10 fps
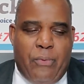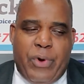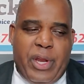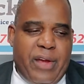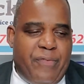or
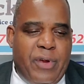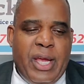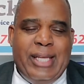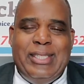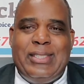whatever,
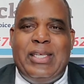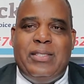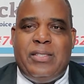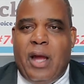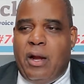just get
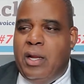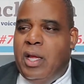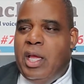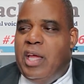started.